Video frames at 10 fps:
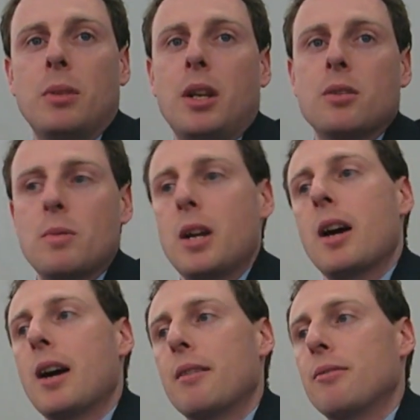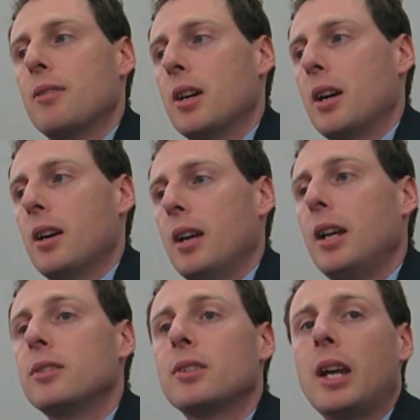because we now have
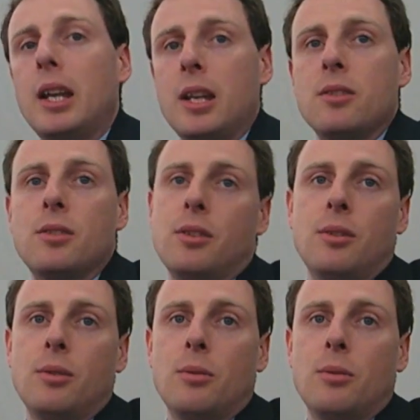uh, insight into